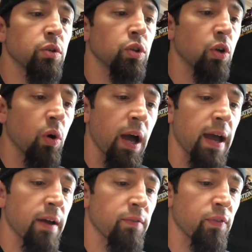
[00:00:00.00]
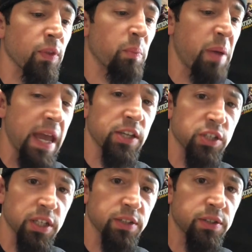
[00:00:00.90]
you don't have the
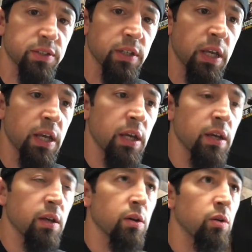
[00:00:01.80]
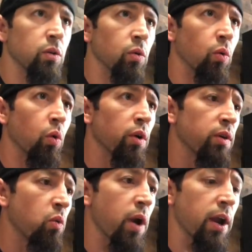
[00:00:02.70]
patience or
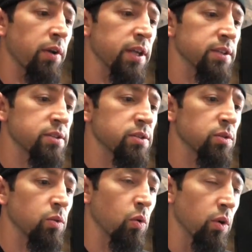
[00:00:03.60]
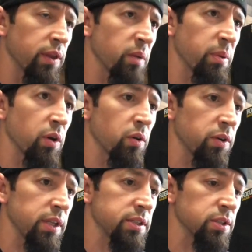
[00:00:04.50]
the awareness or the
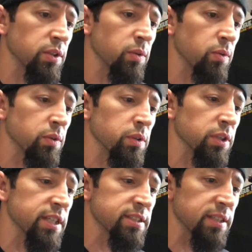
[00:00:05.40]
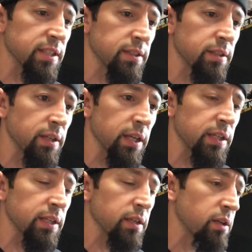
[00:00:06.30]
ability to listen
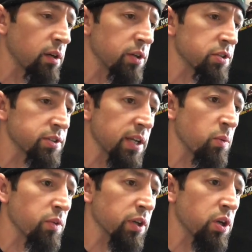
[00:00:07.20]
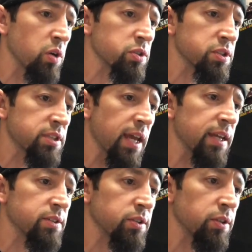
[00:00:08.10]
and understand what the coach is
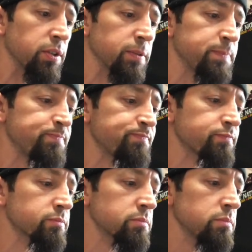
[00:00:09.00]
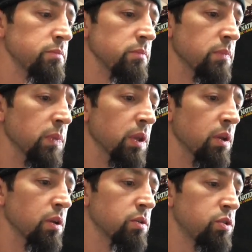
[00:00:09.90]
saying to you
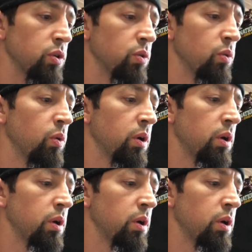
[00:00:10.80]
to